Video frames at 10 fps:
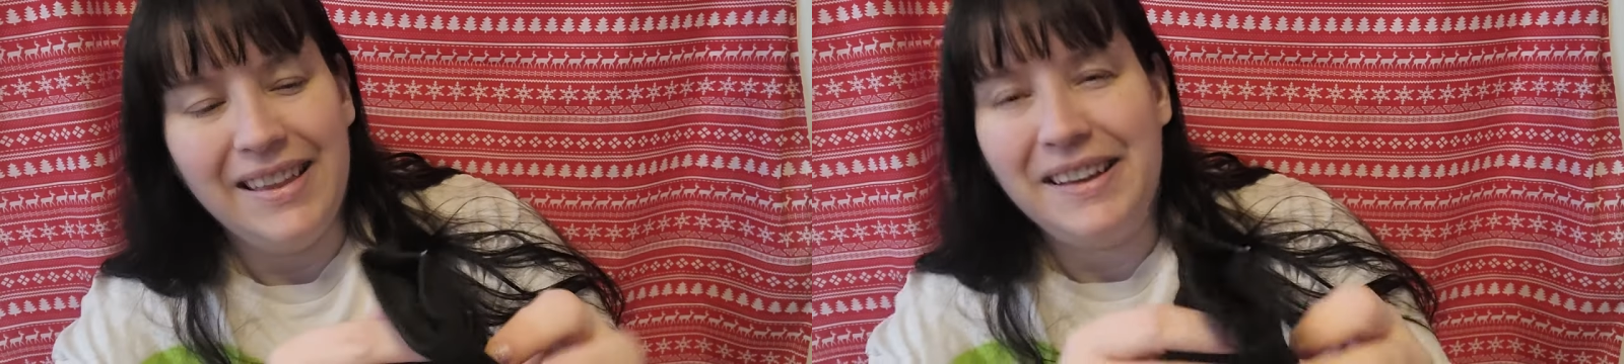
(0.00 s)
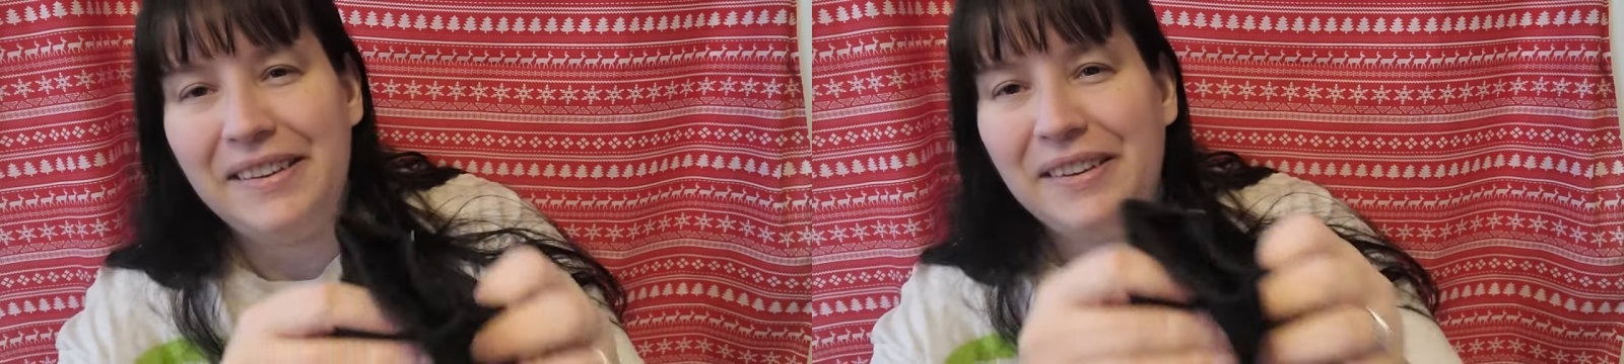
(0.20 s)

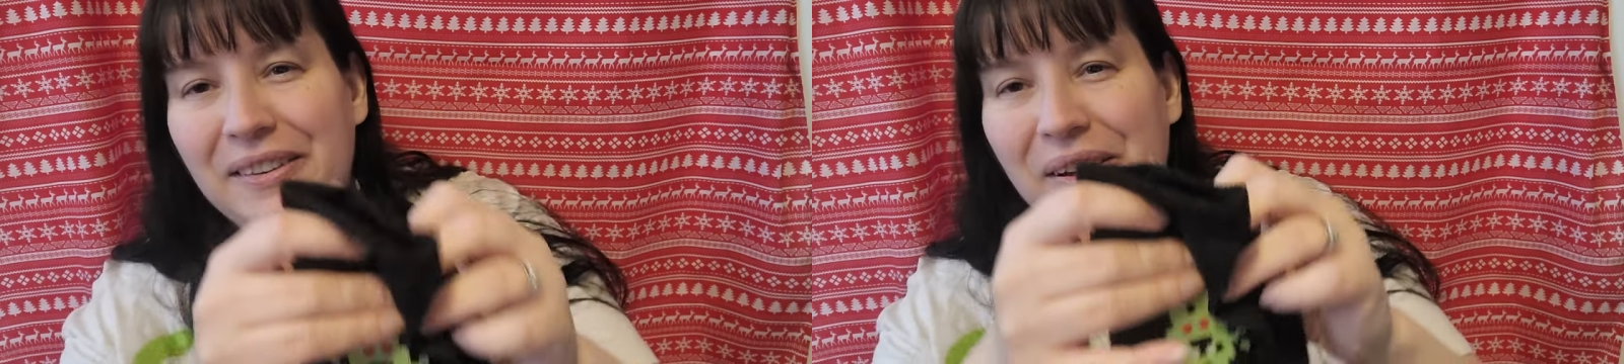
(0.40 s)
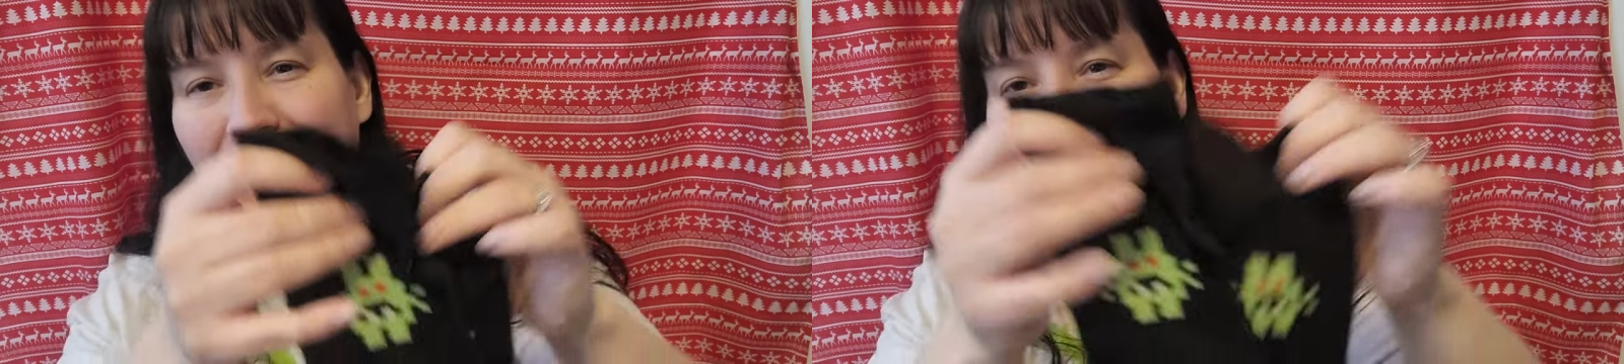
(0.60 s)
These are
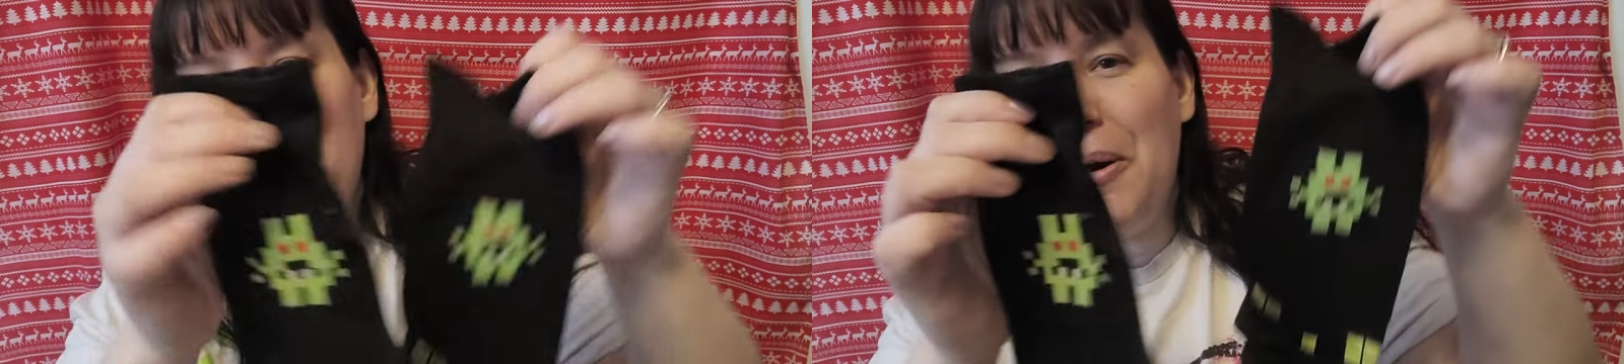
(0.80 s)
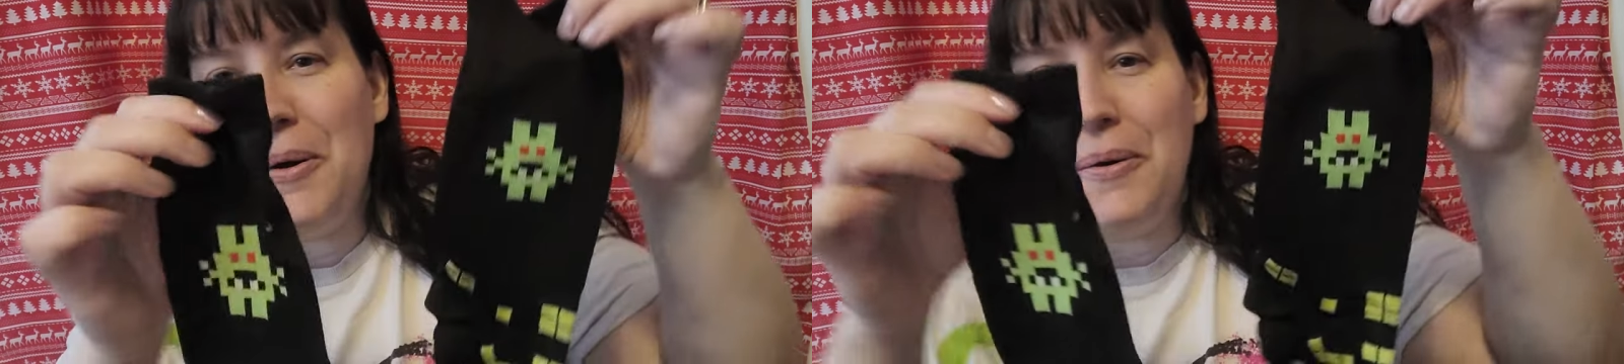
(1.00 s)
so
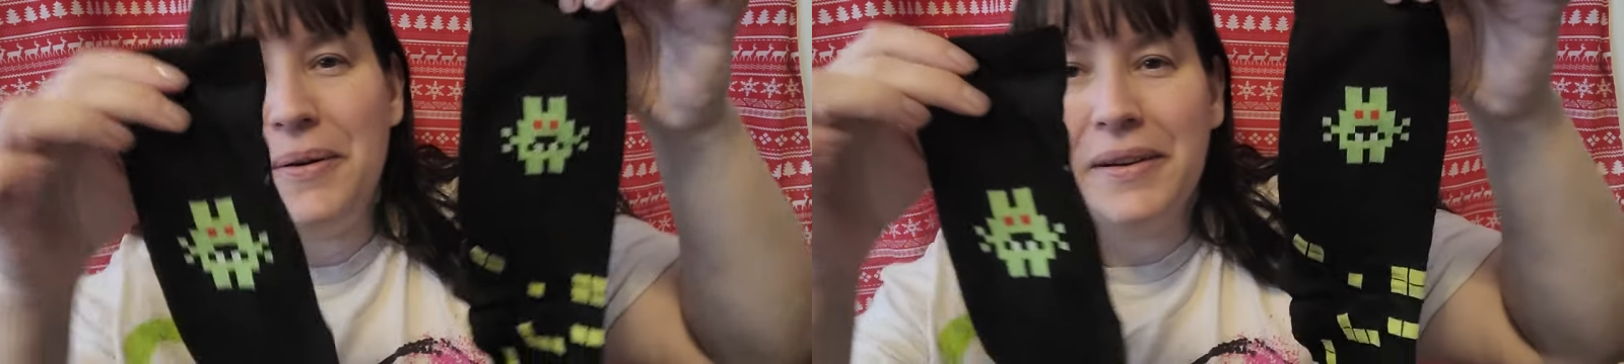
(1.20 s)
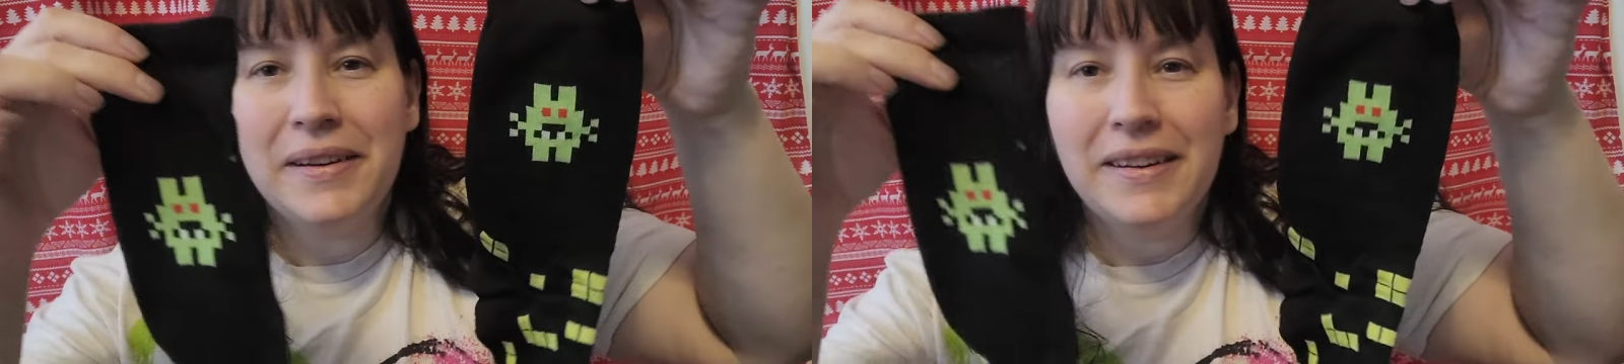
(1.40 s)

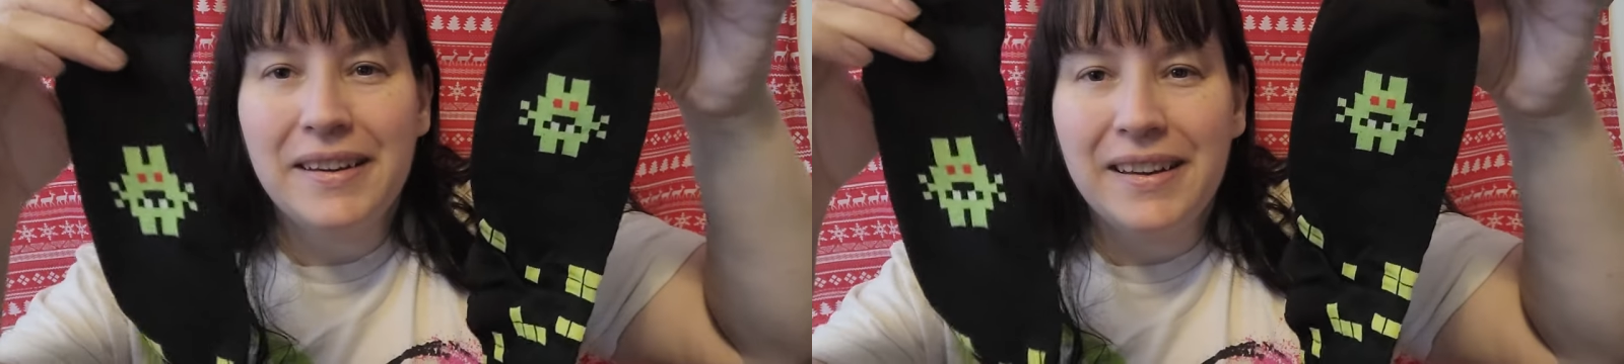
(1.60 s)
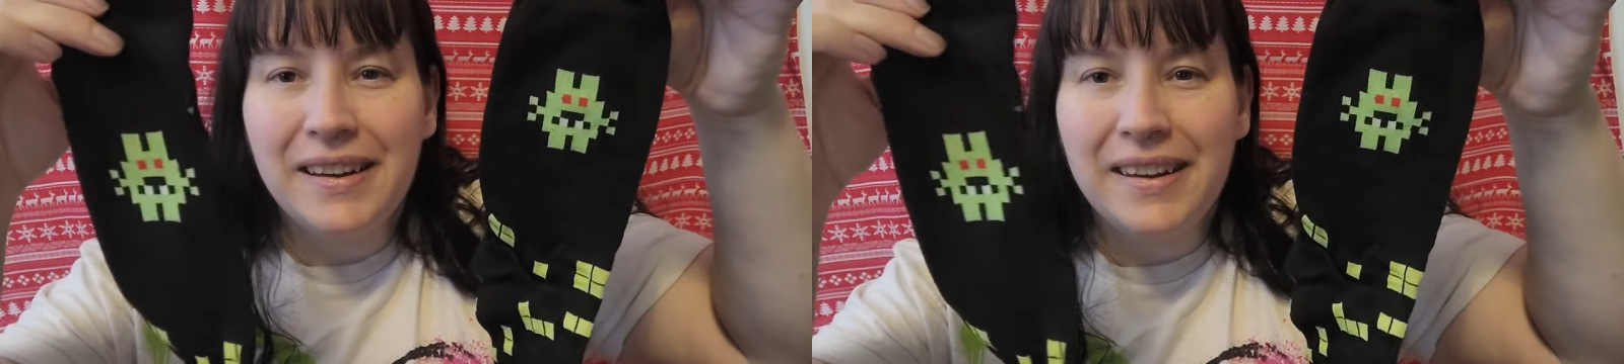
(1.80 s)
cool.
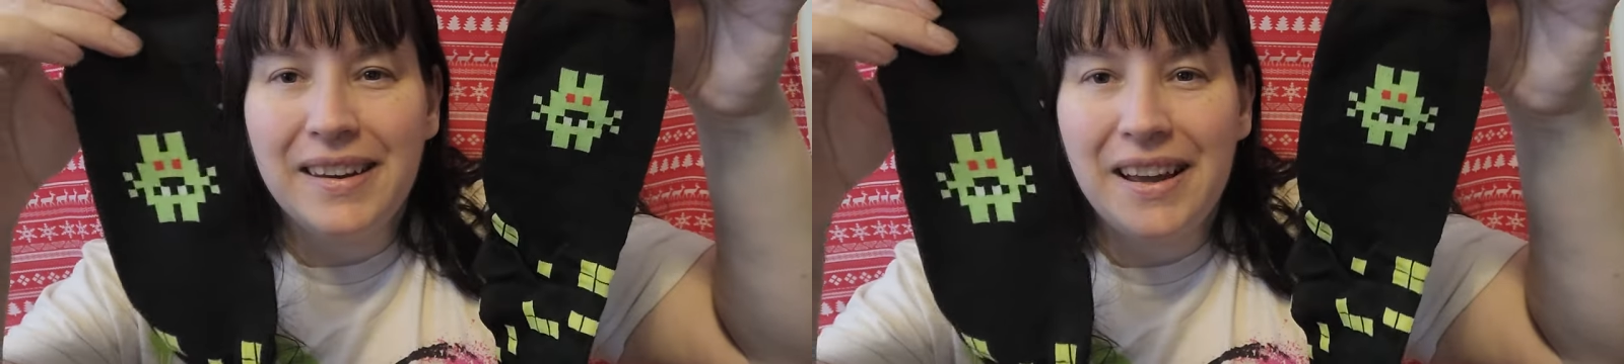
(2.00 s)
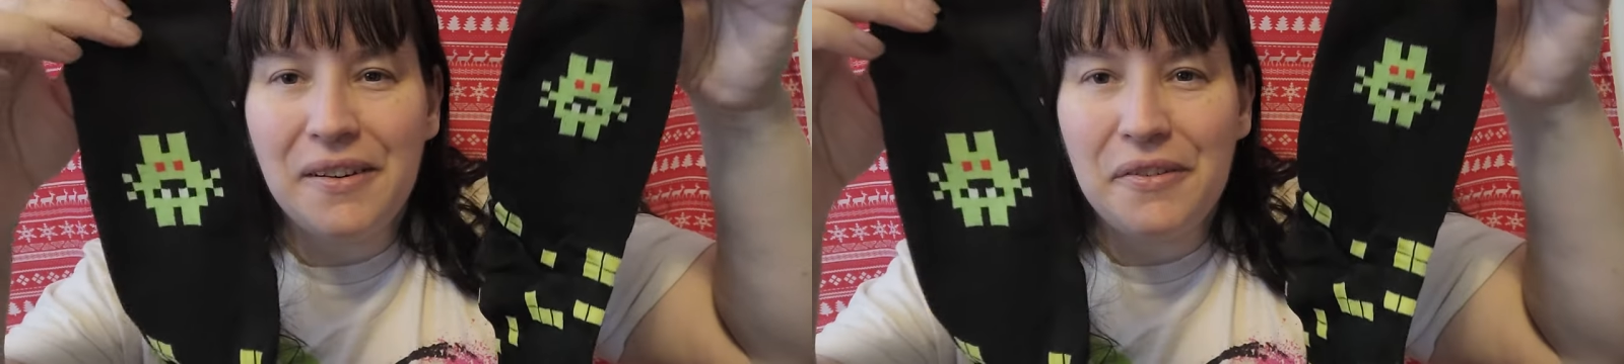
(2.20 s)

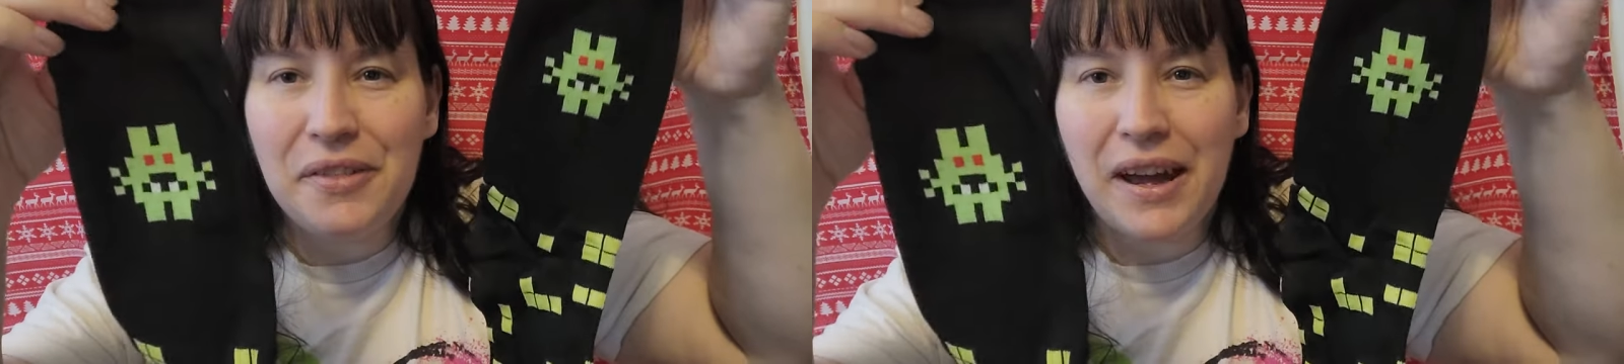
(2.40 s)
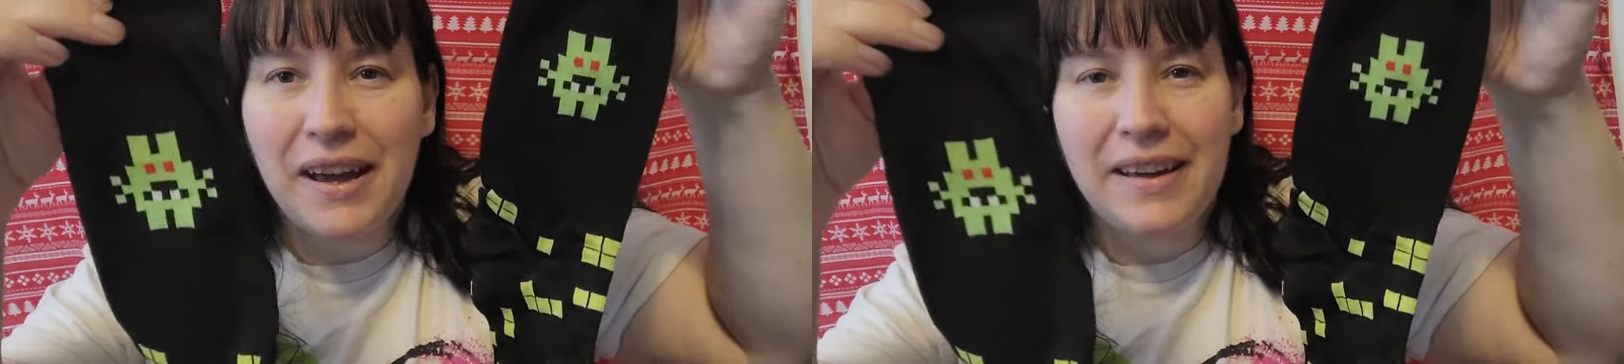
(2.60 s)
Love
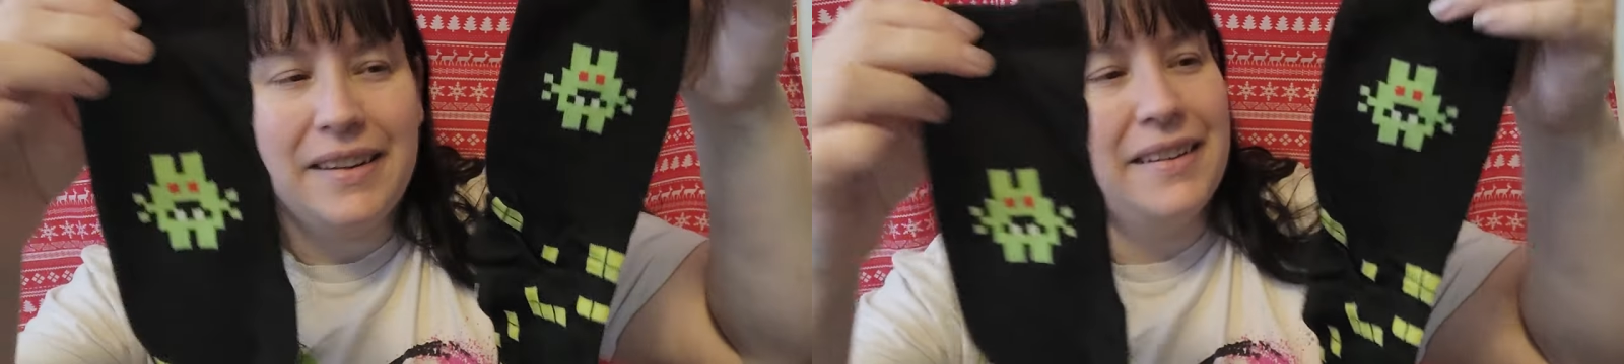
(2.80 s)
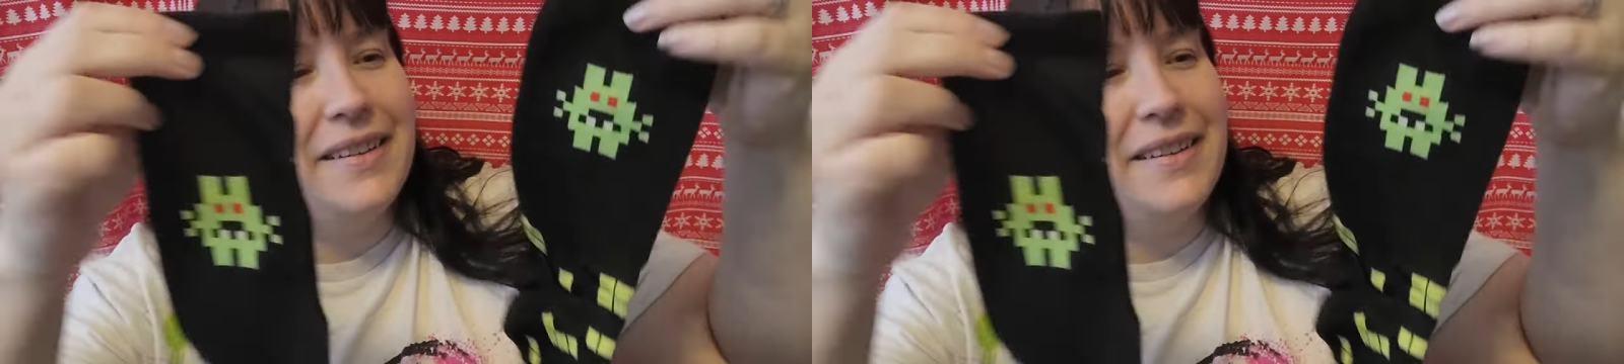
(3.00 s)
that.